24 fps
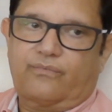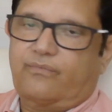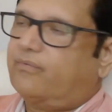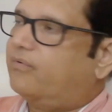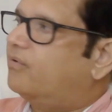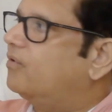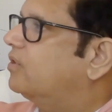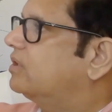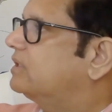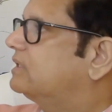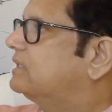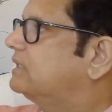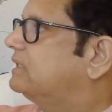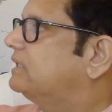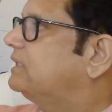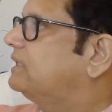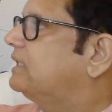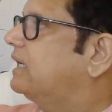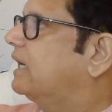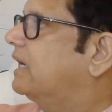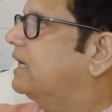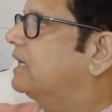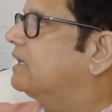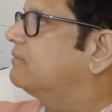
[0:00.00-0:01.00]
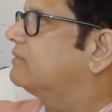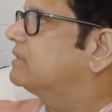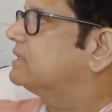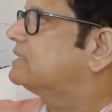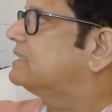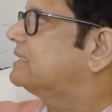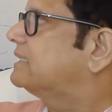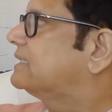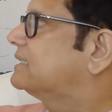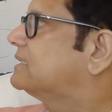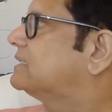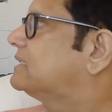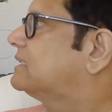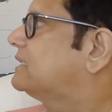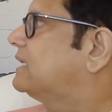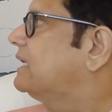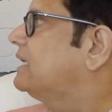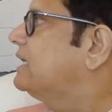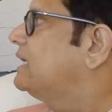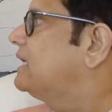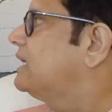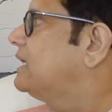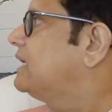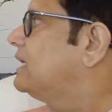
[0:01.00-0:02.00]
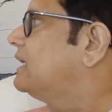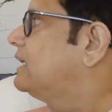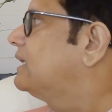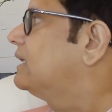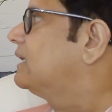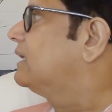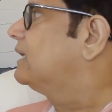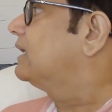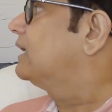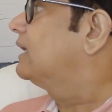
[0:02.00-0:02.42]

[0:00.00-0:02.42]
40, ayah number 16.